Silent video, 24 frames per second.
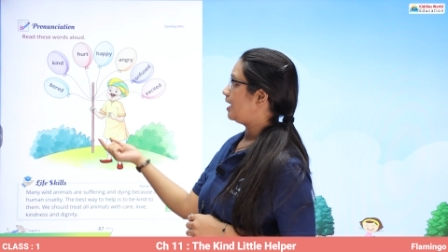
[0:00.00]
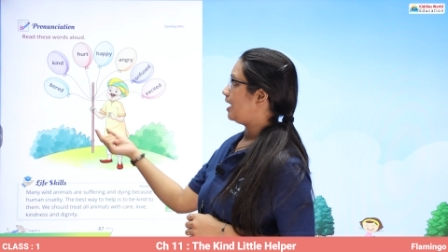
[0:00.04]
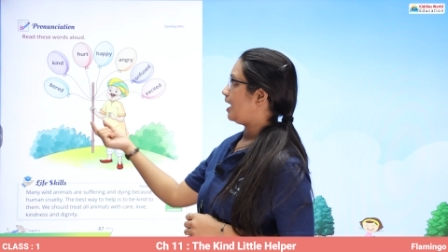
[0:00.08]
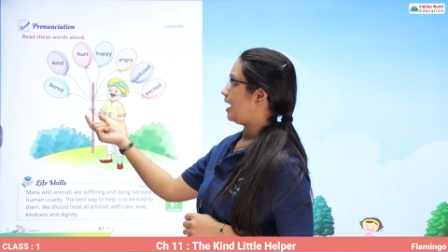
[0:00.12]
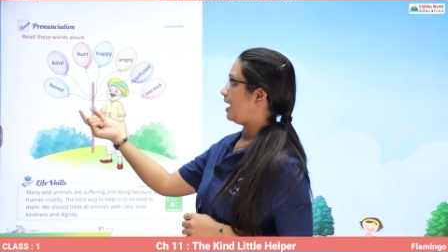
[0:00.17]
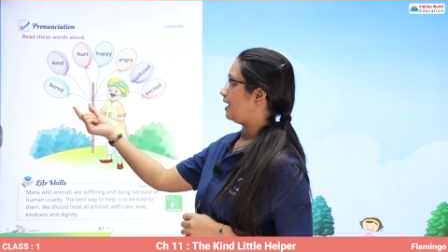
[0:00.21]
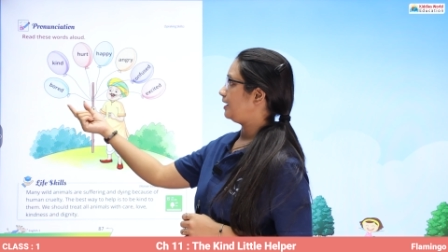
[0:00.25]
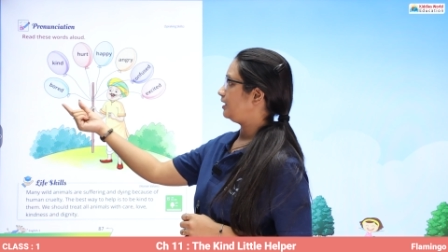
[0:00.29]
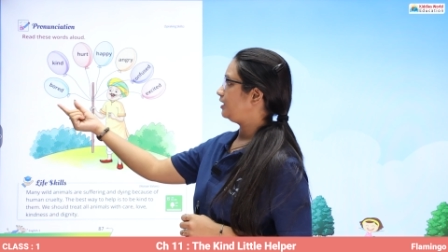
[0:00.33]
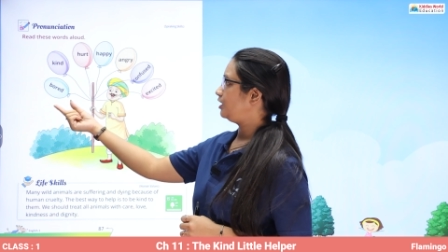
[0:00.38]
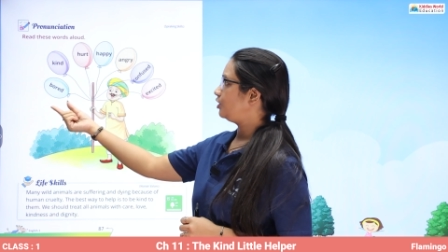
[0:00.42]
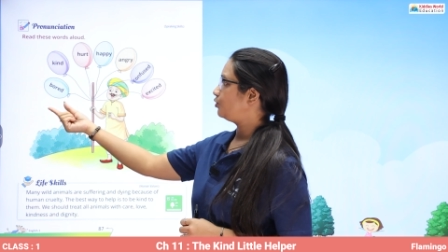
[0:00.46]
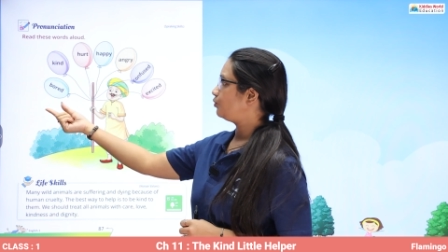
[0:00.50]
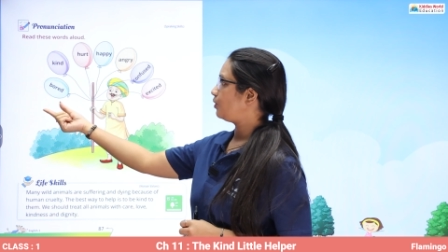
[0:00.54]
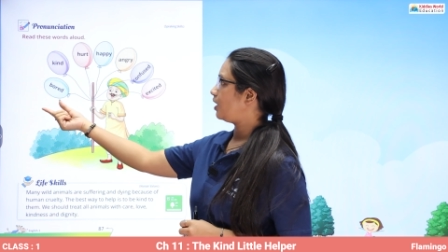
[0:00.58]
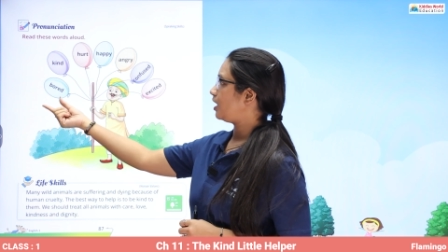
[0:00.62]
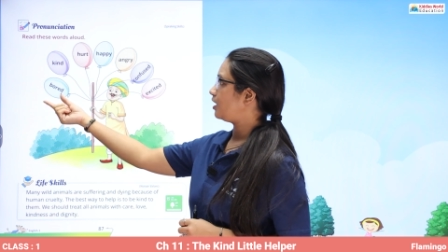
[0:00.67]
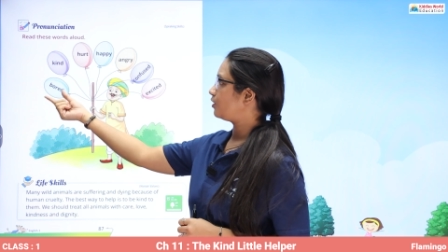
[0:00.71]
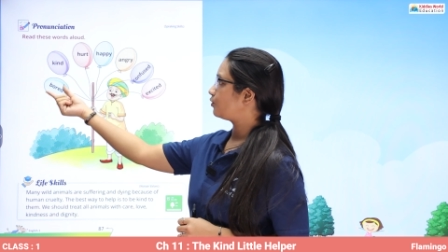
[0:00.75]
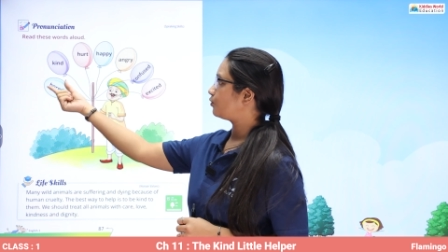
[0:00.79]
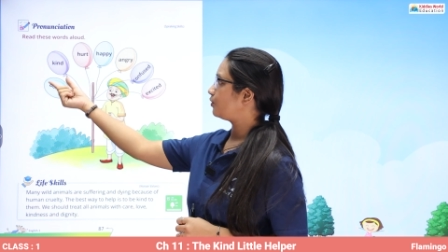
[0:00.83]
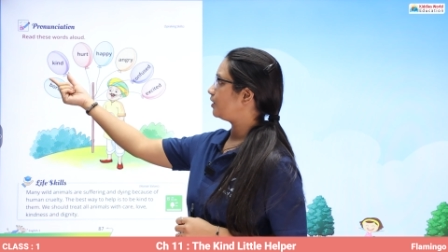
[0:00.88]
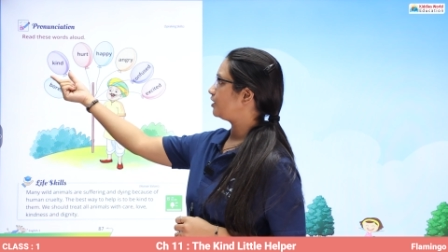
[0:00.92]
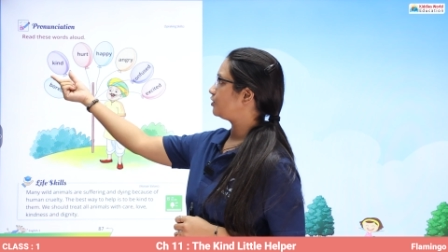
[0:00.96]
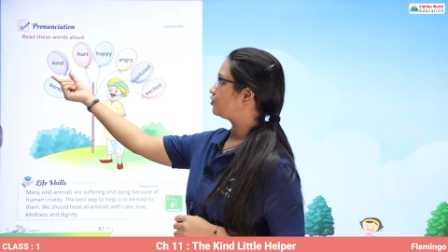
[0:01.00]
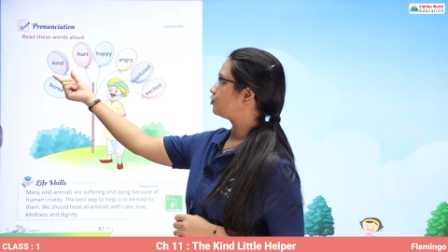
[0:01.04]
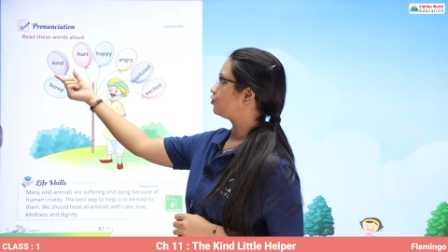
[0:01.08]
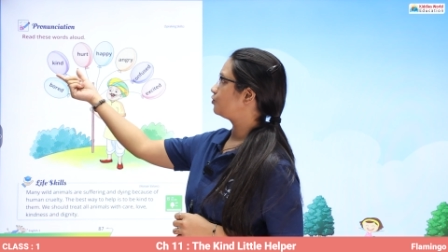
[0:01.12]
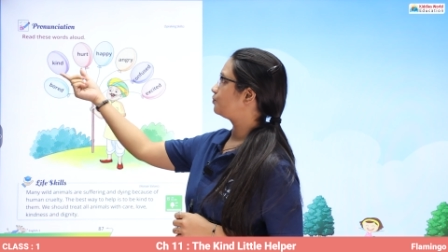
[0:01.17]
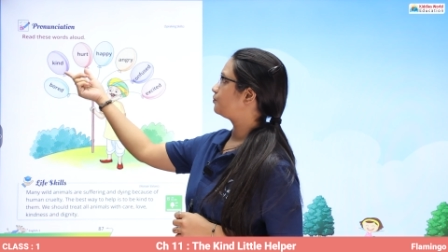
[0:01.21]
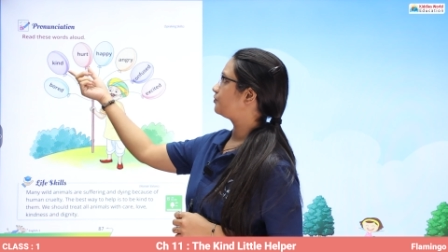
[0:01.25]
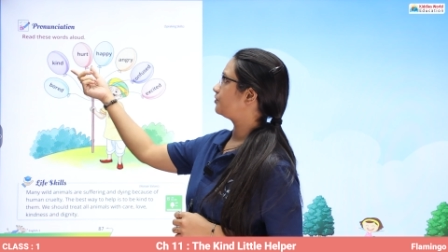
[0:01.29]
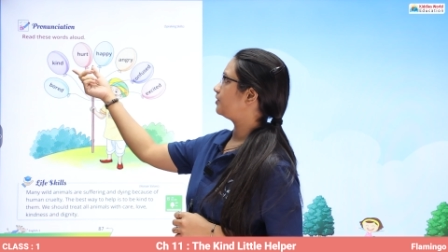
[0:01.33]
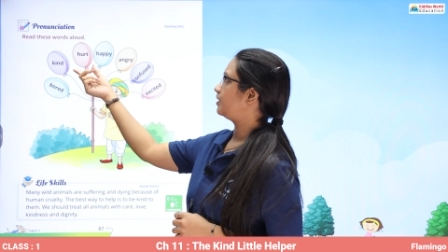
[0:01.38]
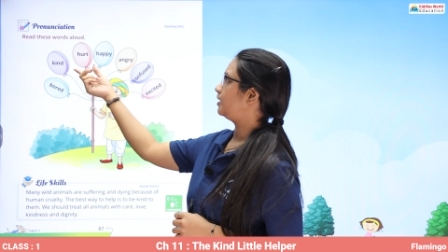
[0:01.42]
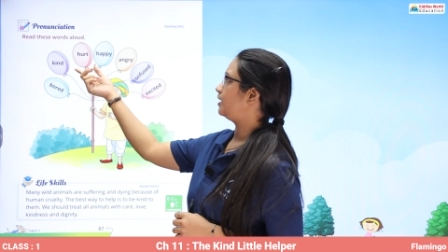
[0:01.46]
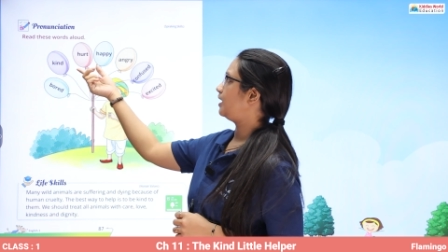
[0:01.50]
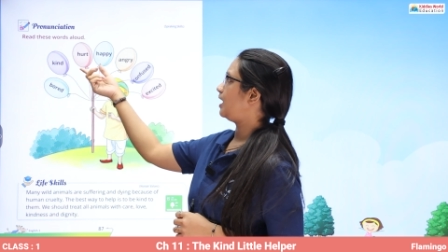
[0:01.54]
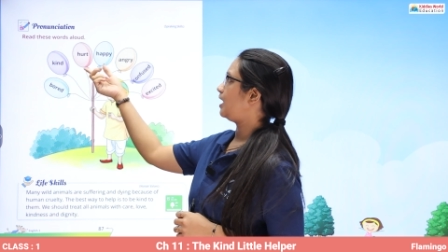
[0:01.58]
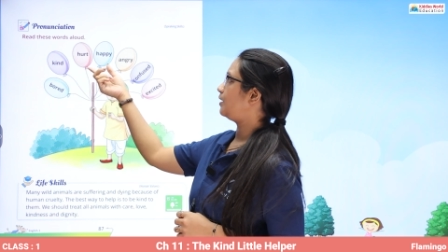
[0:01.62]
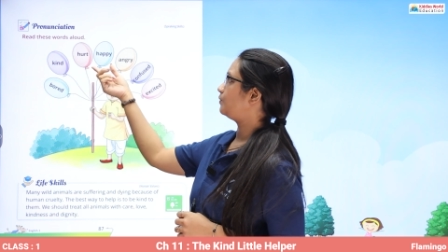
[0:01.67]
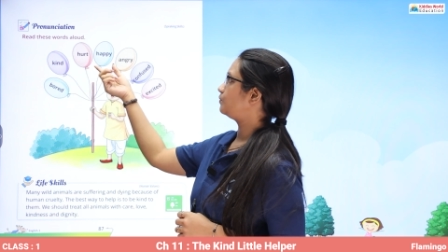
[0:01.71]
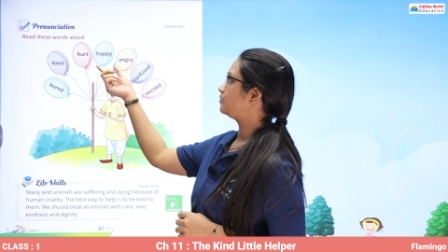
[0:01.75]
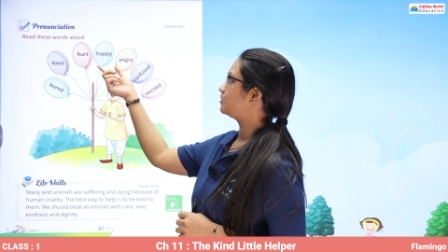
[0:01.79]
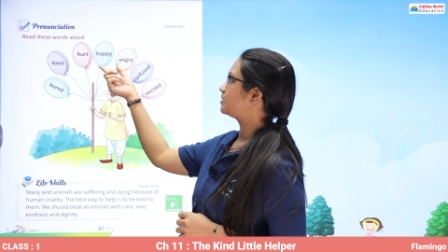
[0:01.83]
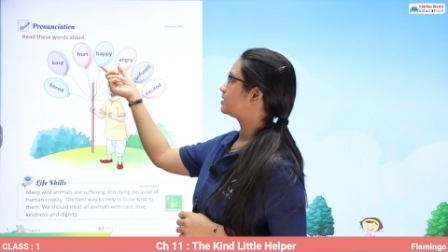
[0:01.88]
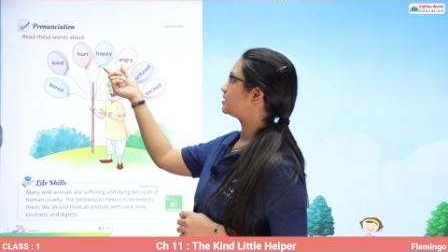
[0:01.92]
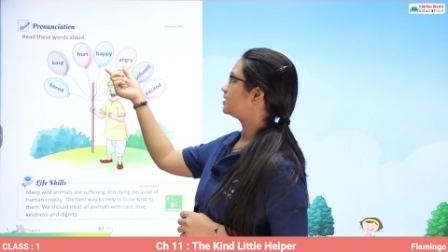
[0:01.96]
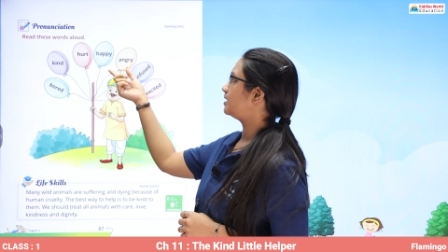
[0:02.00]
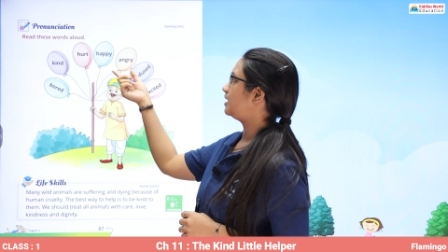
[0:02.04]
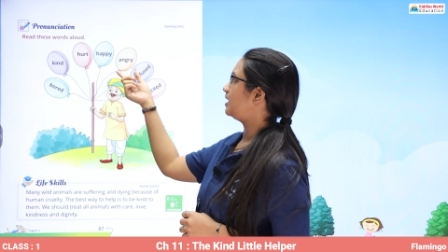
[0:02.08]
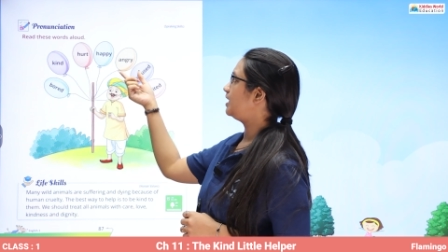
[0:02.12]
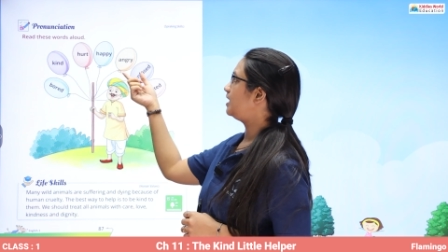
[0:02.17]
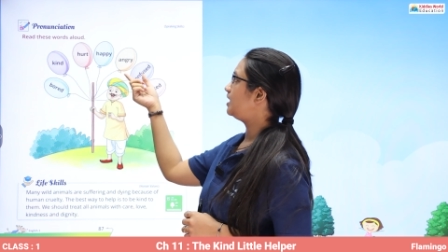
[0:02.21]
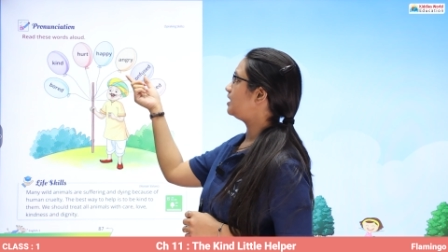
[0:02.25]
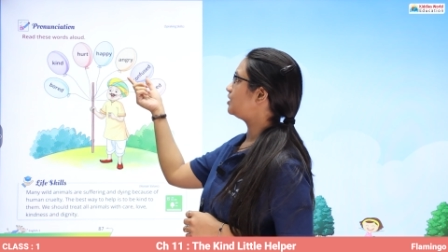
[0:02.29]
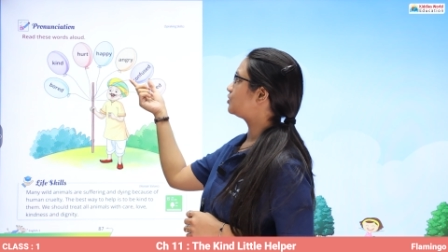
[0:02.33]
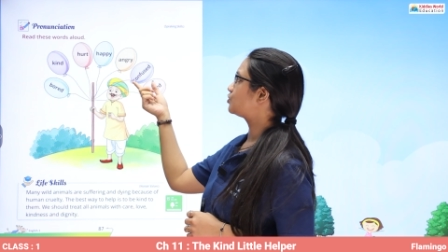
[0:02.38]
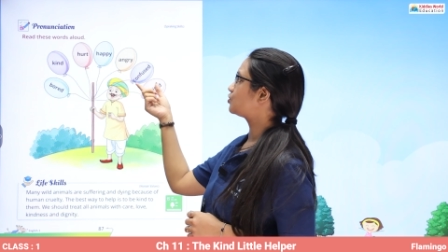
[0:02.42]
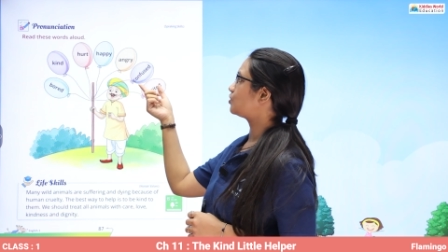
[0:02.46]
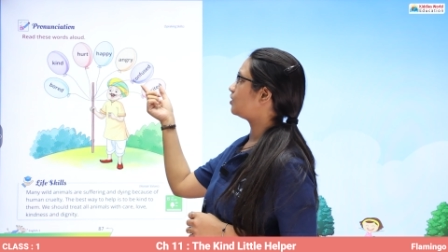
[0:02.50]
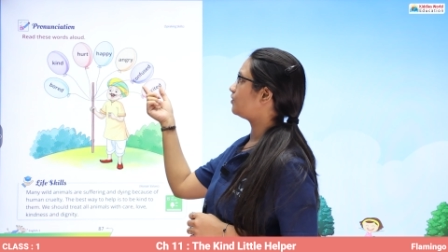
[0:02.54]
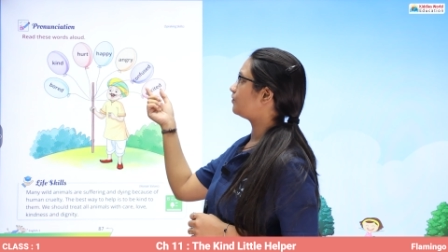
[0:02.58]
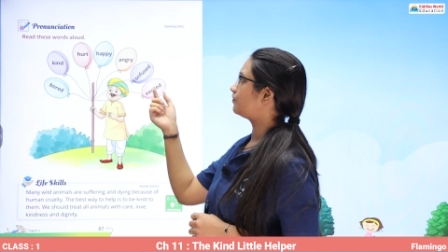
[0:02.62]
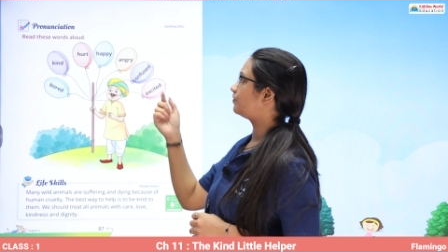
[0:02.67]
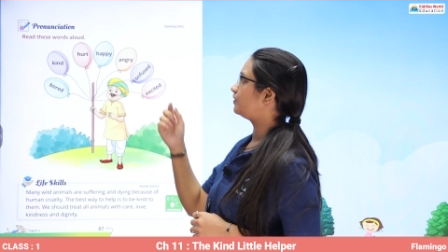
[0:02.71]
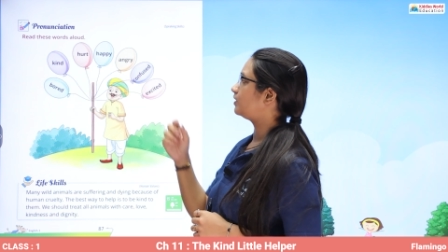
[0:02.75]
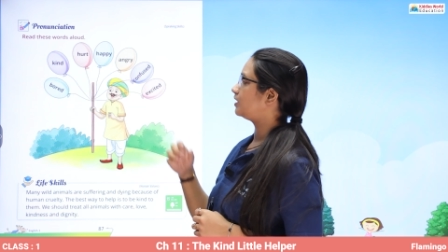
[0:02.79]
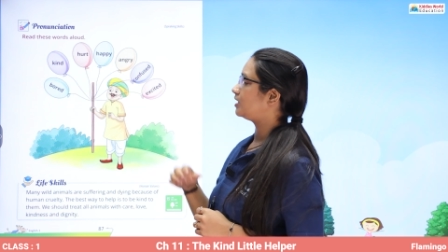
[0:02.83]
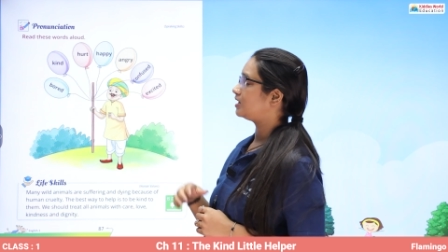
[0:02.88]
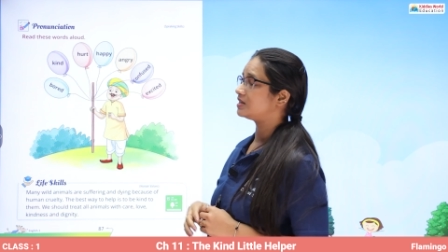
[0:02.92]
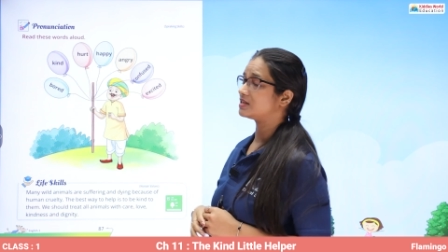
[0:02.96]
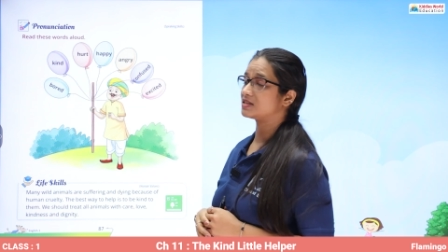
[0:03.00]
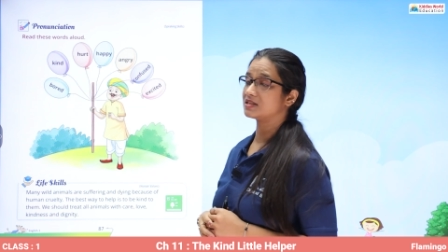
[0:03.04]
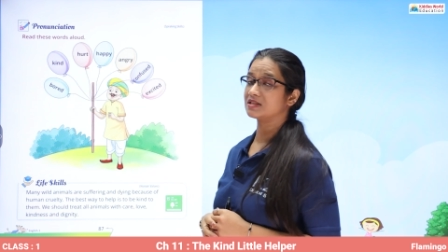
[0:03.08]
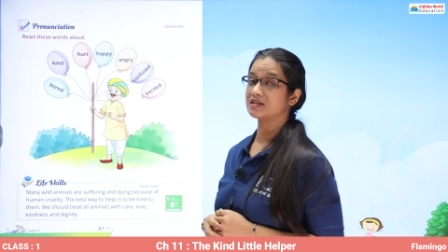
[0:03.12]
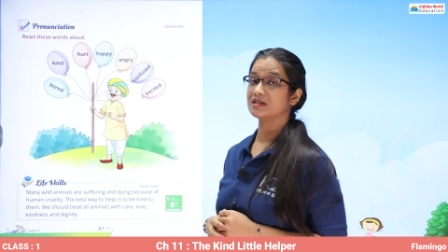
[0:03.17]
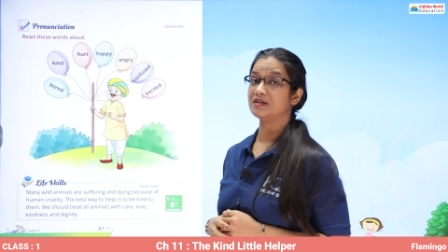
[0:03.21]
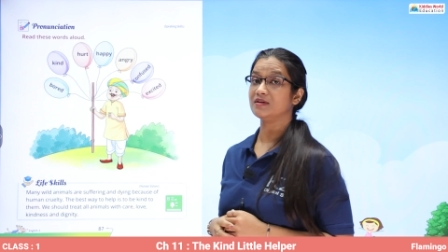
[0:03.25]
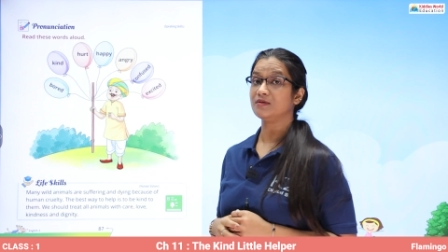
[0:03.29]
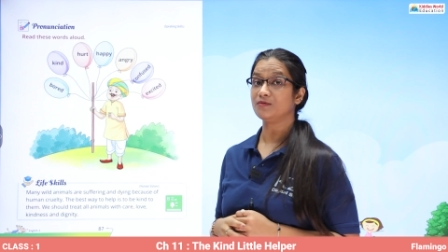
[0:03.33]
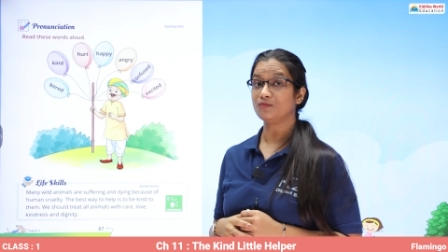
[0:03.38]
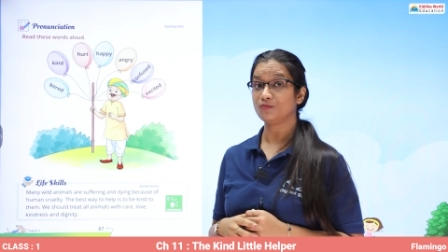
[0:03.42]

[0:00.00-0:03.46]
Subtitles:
and you are going to pronounce each of these